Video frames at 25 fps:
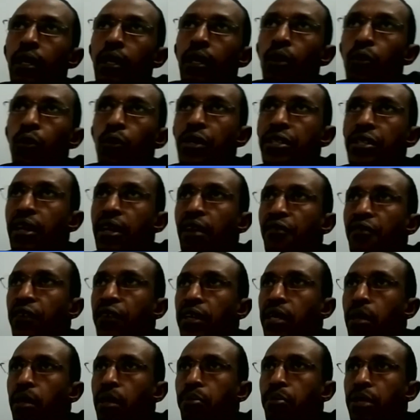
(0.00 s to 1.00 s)
with the
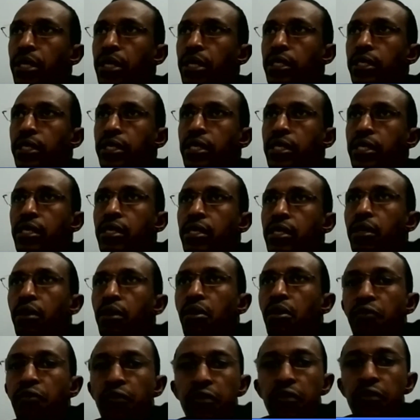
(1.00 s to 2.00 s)
availability
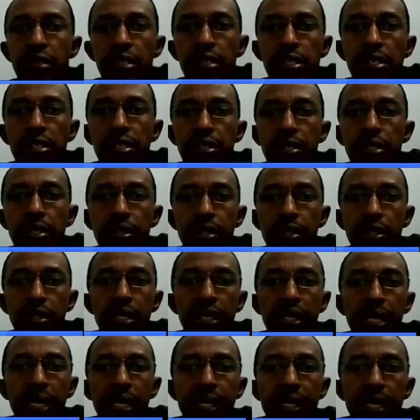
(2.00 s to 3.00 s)
of the
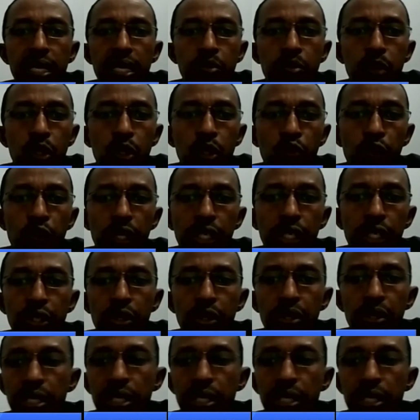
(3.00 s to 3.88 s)
land administration